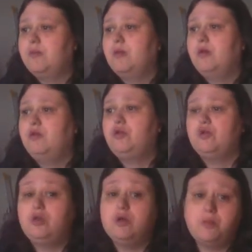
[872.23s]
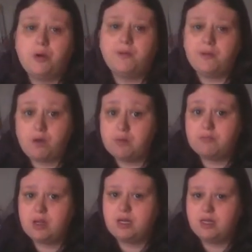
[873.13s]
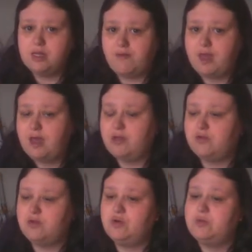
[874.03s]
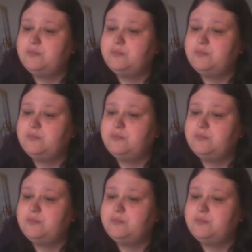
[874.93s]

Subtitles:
So they'll probably worm her at the vet, I don't know.